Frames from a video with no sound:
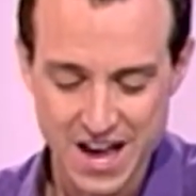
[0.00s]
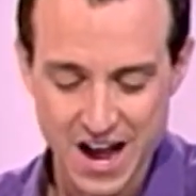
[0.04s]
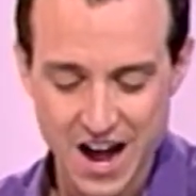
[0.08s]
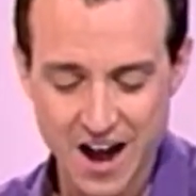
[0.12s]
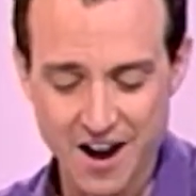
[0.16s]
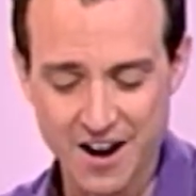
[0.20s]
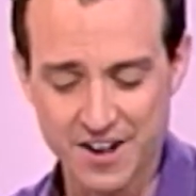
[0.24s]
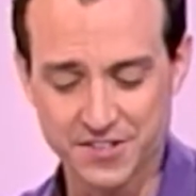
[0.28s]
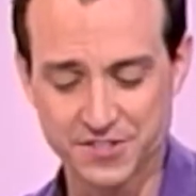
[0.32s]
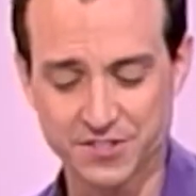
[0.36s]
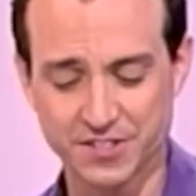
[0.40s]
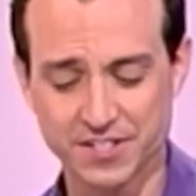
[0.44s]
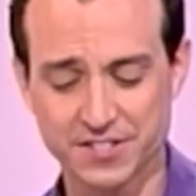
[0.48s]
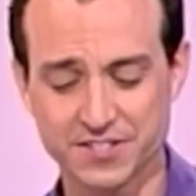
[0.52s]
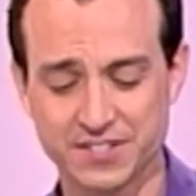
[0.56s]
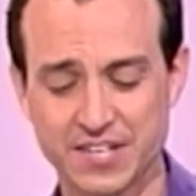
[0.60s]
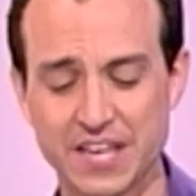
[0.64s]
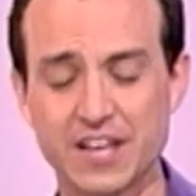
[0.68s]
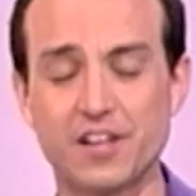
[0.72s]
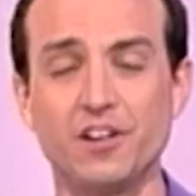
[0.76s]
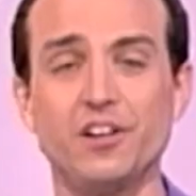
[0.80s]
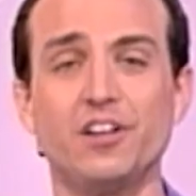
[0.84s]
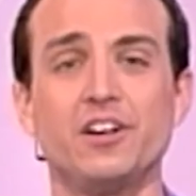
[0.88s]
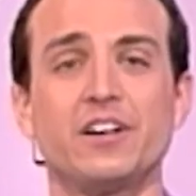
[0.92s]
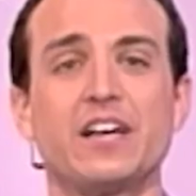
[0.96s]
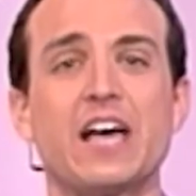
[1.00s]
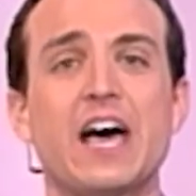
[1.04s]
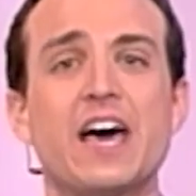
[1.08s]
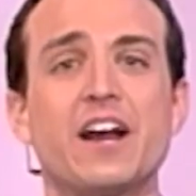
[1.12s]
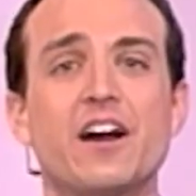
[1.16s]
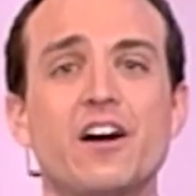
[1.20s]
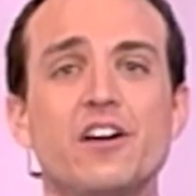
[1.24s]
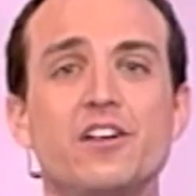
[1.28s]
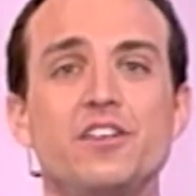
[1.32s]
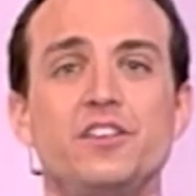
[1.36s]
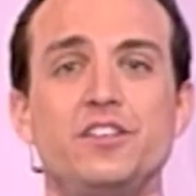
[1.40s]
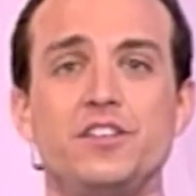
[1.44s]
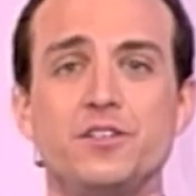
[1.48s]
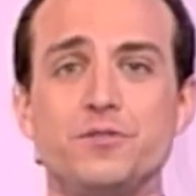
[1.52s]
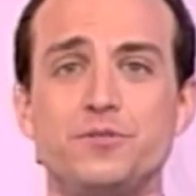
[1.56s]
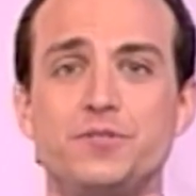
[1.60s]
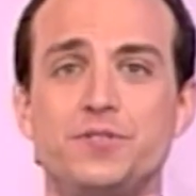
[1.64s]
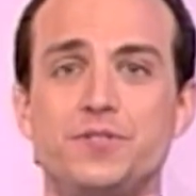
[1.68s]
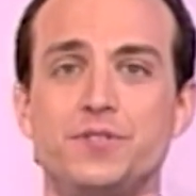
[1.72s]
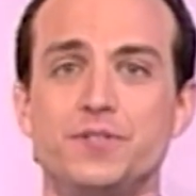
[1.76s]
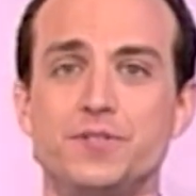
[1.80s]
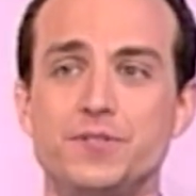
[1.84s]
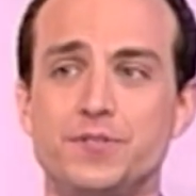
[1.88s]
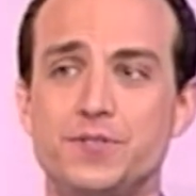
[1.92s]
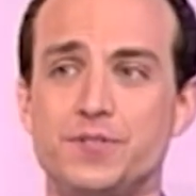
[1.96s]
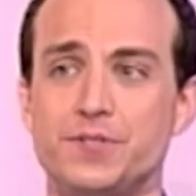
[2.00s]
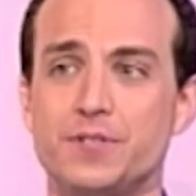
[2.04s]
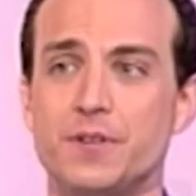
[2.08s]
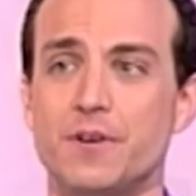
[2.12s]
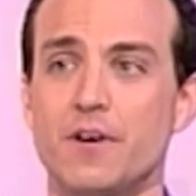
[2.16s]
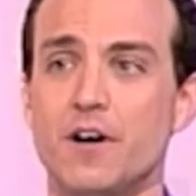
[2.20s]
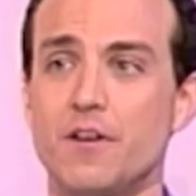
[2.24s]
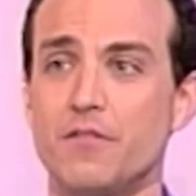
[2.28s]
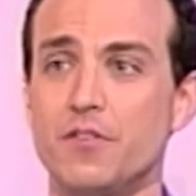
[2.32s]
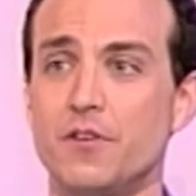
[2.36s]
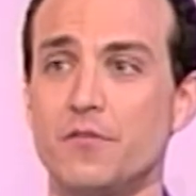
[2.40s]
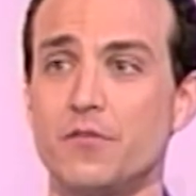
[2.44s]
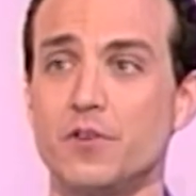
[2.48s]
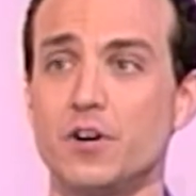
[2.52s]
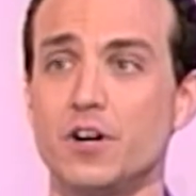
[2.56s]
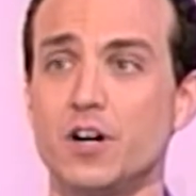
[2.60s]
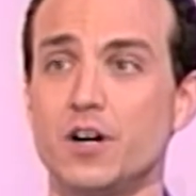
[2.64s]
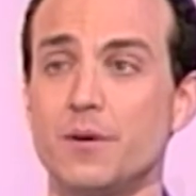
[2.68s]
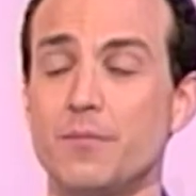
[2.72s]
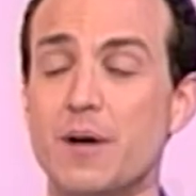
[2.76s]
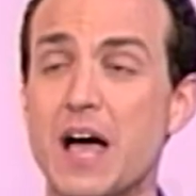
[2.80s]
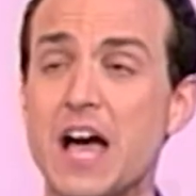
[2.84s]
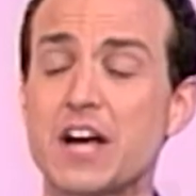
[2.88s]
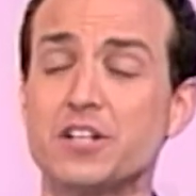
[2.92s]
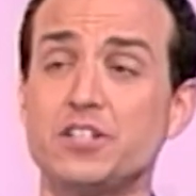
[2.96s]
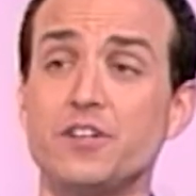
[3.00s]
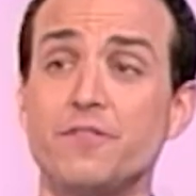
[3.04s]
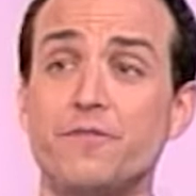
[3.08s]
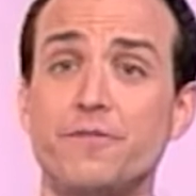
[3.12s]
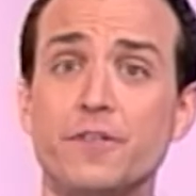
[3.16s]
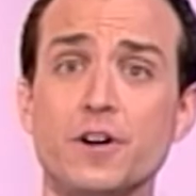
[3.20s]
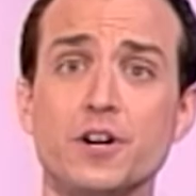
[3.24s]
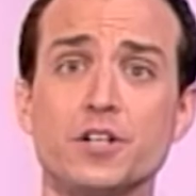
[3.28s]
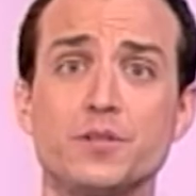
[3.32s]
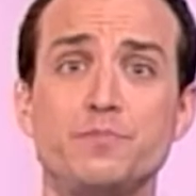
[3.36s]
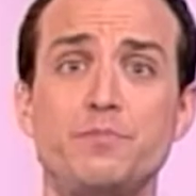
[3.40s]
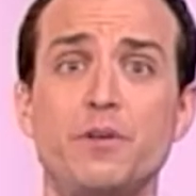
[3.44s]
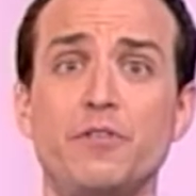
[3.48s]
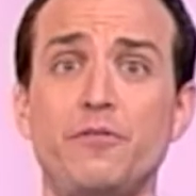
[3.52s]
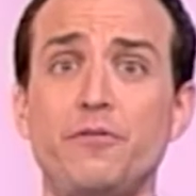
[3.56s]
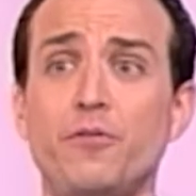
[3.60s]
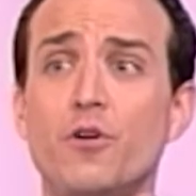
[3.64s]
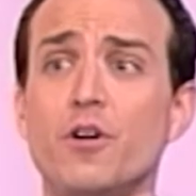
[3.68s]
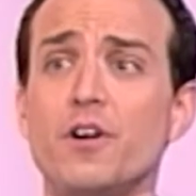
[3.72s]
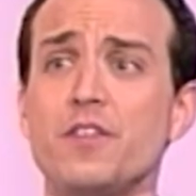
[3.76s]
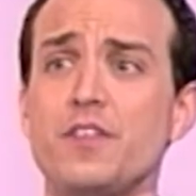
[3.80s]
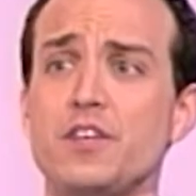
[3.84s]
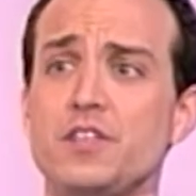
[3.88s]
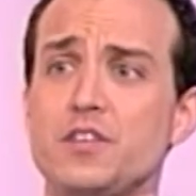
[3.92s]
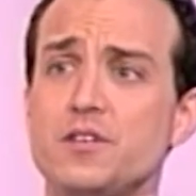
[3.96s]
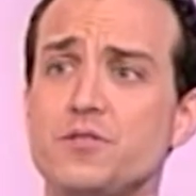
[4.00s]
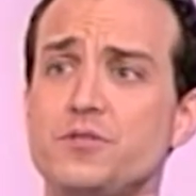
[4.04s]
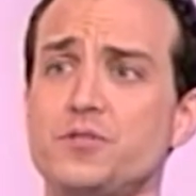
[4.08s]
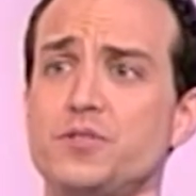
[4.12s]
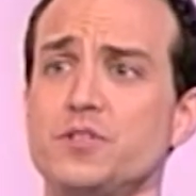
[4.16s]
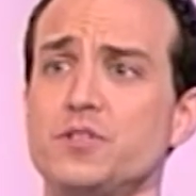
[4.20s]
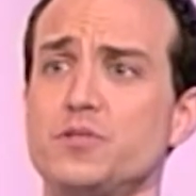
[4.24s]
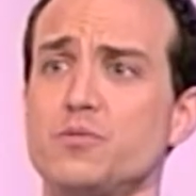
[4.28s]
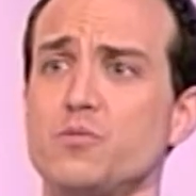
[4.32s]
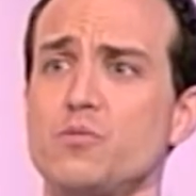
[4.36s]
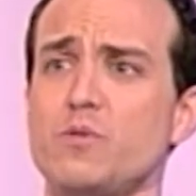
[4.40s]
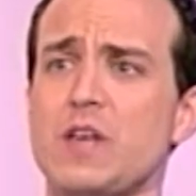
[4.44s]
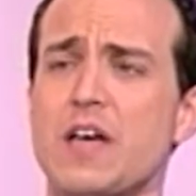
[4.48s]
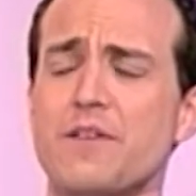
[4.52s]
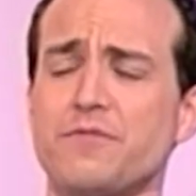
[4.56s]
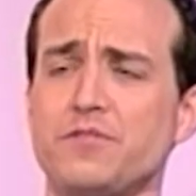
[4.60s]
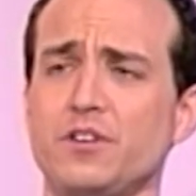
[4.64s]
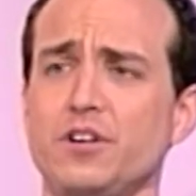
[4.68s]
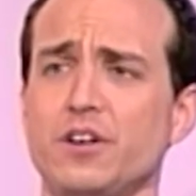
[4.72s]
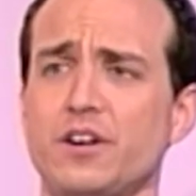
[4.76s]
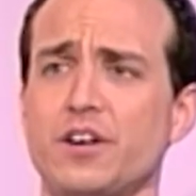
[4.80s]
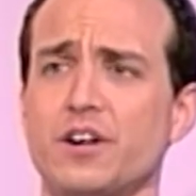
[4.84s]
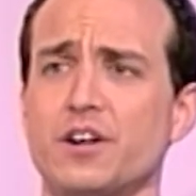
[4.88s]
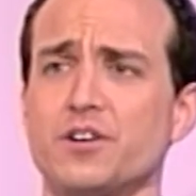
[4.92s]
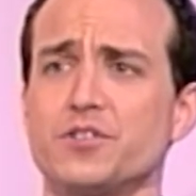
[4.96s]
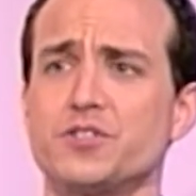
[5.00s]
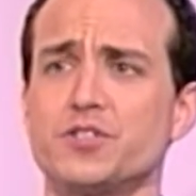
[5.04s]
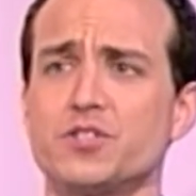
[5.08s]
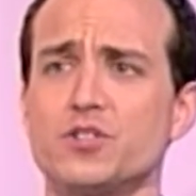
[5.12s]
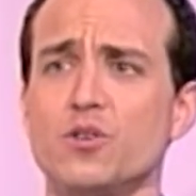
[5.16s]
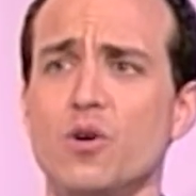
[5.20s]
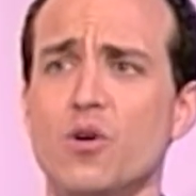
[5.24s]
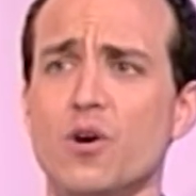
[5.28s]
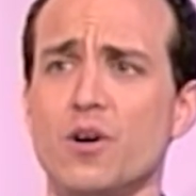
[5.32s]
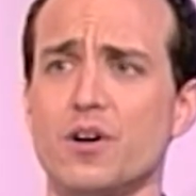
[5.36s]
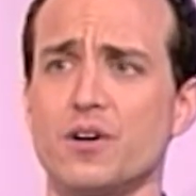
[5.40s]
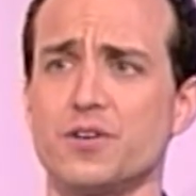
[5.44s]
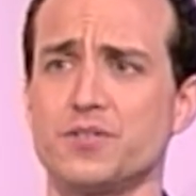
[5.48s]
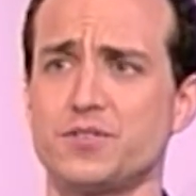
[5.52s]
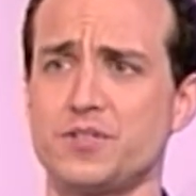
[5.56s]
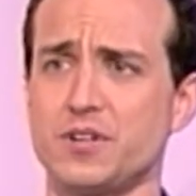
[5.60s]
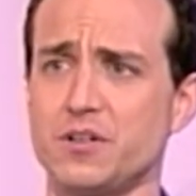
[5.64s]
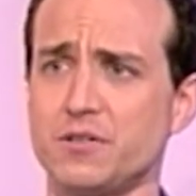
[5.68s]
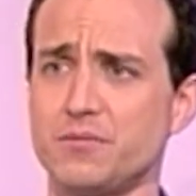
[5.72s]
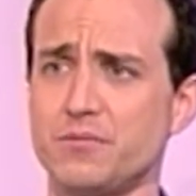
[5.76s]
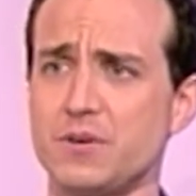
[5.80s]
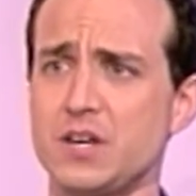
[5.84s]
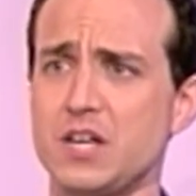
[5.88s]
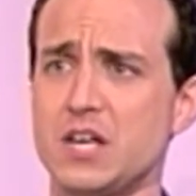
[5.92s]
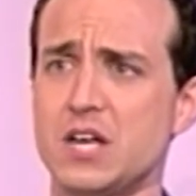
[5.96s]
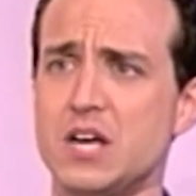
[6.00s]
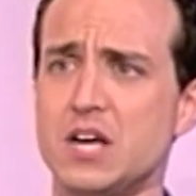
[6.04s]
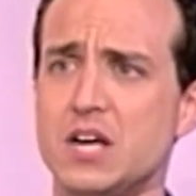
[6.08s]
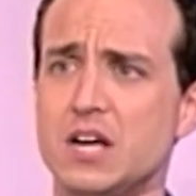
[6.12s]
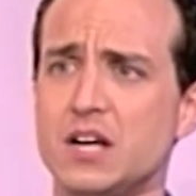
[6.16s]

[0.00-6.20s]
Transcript: All right, so let's take a look at our uses of the verb. Actually, first, before the uses, we have to look at our scores, don't we?